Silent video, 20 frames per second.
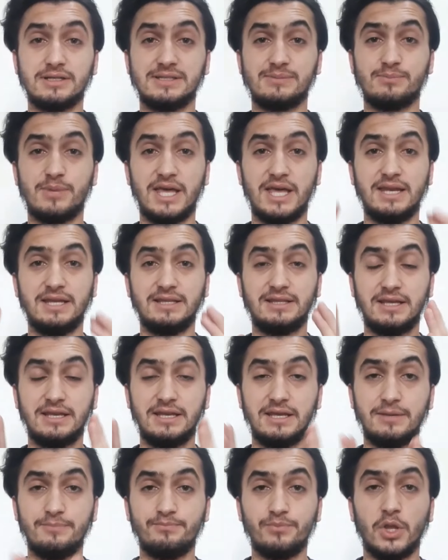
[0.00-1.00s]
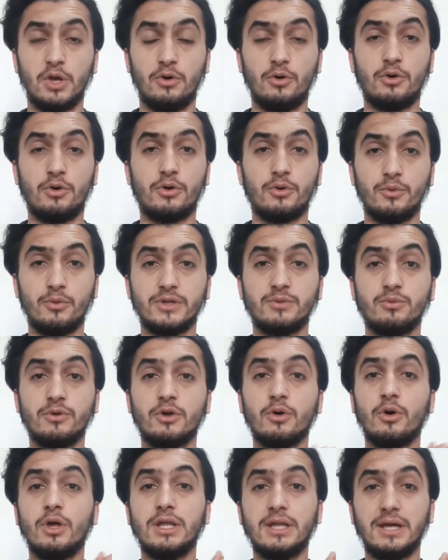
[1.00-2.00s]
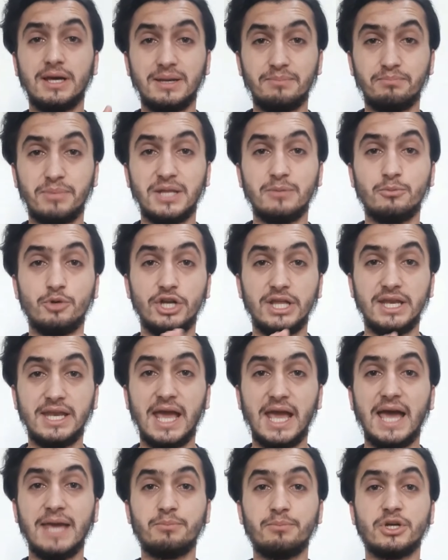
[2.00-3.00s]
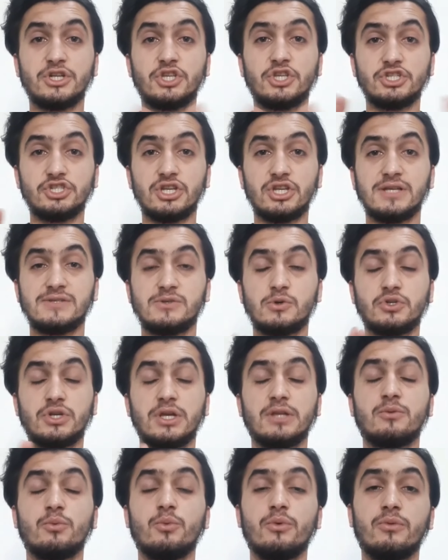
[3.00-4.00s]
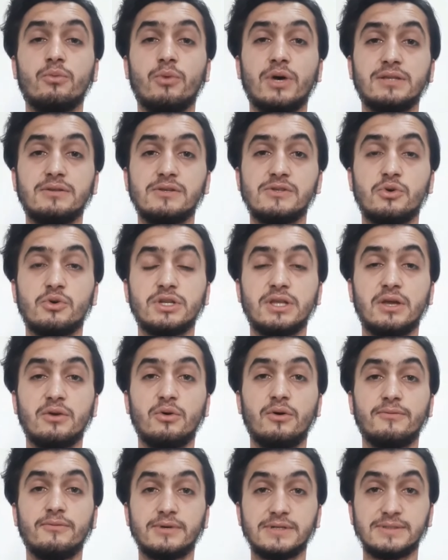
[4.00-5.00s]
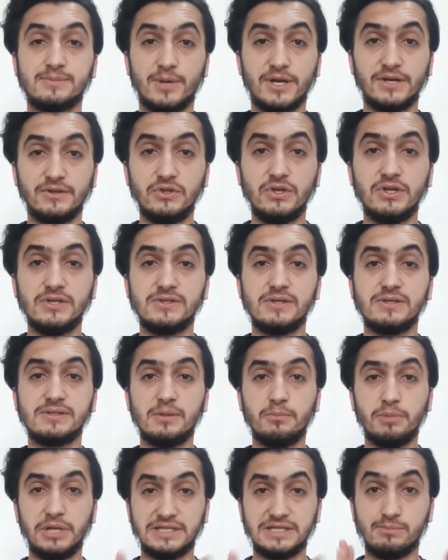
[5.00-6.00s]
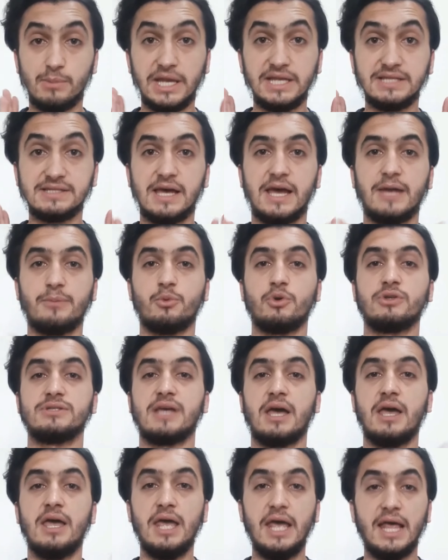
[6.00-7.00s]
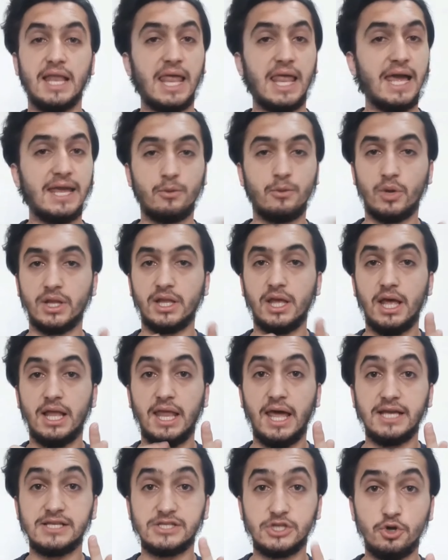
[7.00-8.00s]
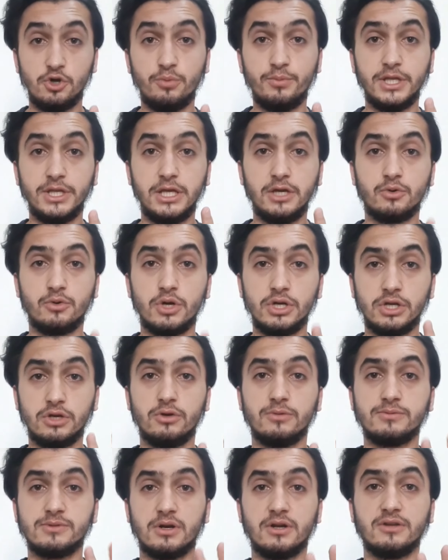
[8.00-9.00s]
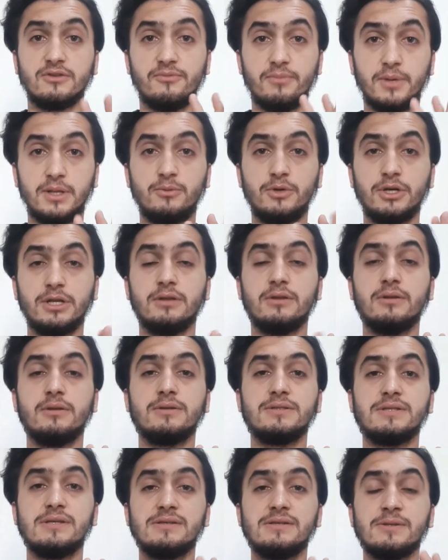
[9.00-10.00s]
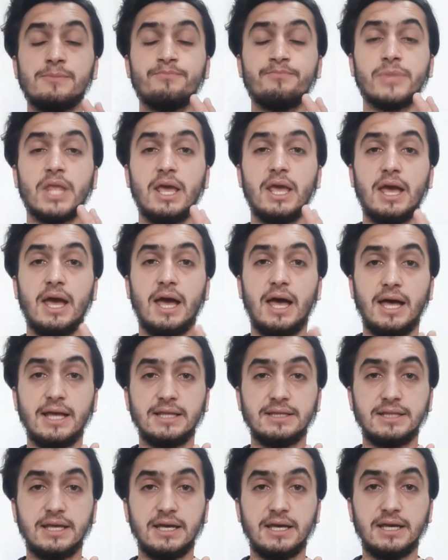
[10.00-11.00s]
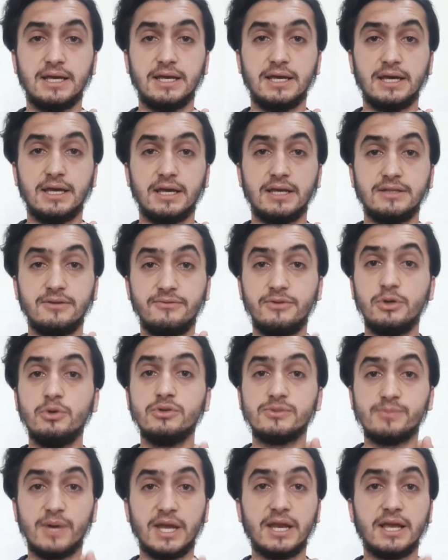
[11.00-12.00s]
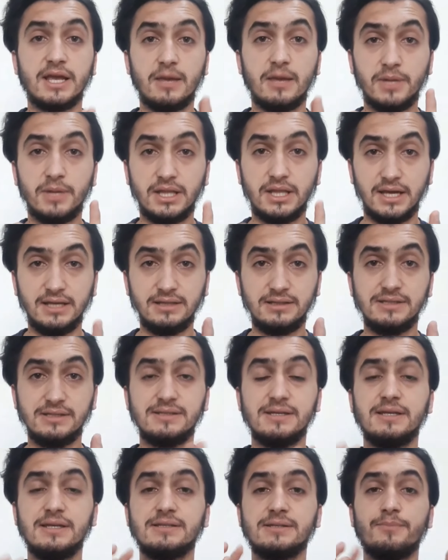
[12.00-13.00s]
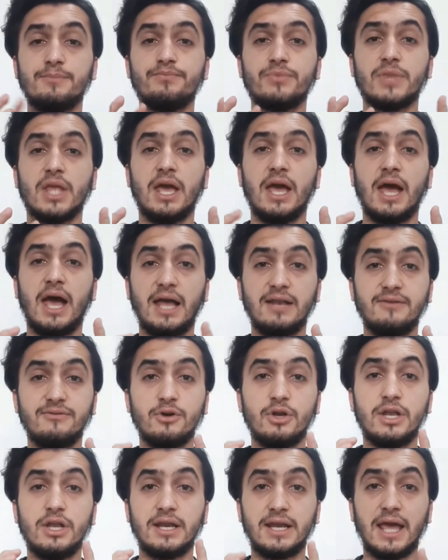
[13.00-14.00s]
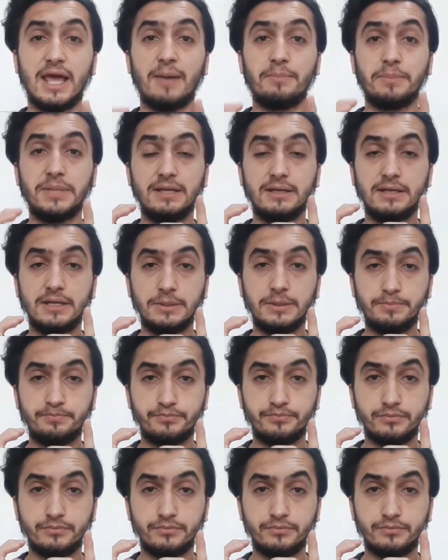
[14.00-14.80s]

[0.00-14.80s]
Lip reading: Respiratory, or what we call pulmonary hypertension associated with what disorder of respiratory system plus minus hypoxia. Like what? Like COPD, chronic obstructive pulmonary disease, and diffuse parenchymal lung disease, alveolar capillary